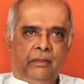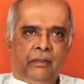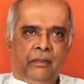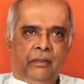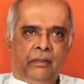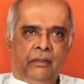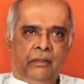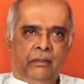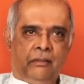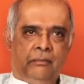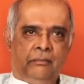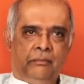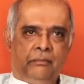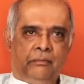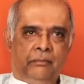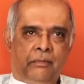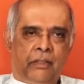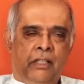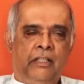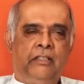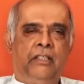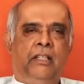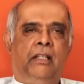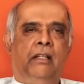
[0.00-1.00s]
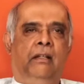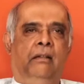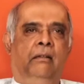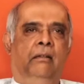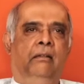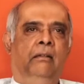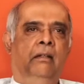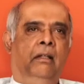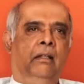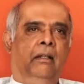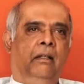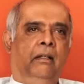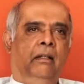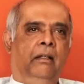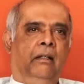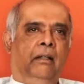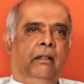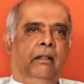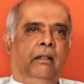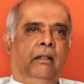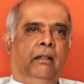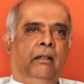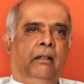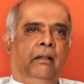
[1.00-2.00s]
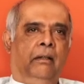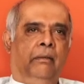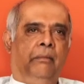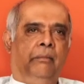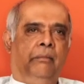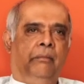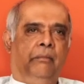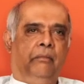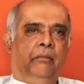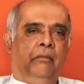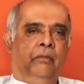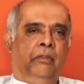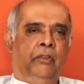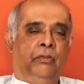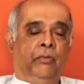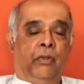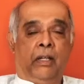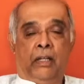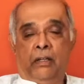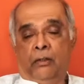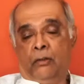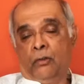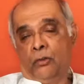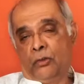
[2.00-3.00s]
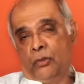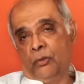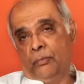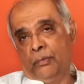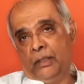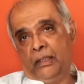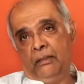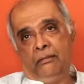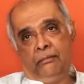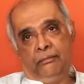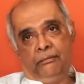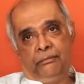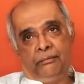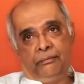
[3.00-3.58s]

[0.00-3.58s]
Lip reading: HCL was very good to me.